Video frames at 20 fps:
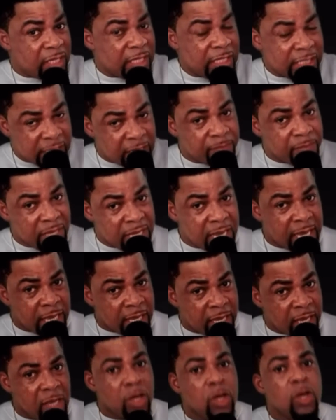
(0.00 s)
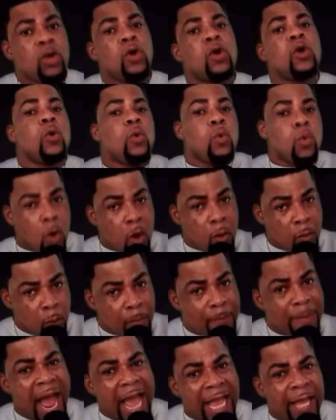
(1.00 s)
Timie. One mo
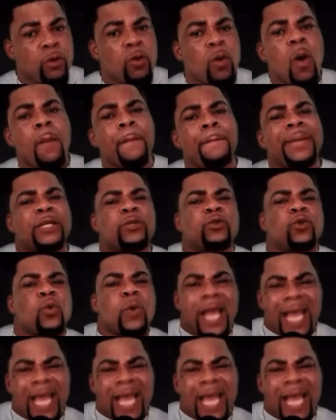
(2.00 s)
buy no beto